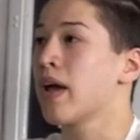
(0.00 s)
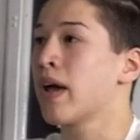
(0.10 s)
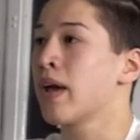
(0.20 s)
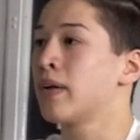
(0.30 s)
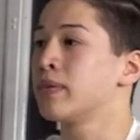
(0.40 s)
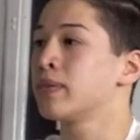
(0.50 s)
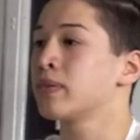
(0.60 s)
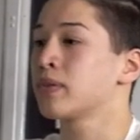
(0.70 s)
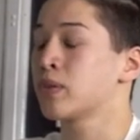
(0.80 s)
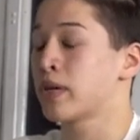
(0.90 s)
and
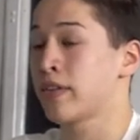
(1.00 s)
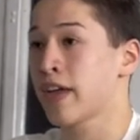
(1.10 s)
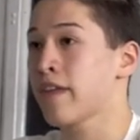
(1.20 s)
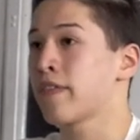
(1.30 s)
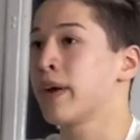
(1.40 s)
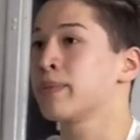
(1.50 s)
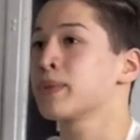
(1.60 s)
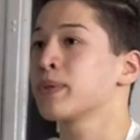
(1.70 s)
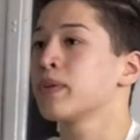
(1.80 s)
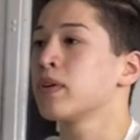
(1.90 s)
so I did the A-frames.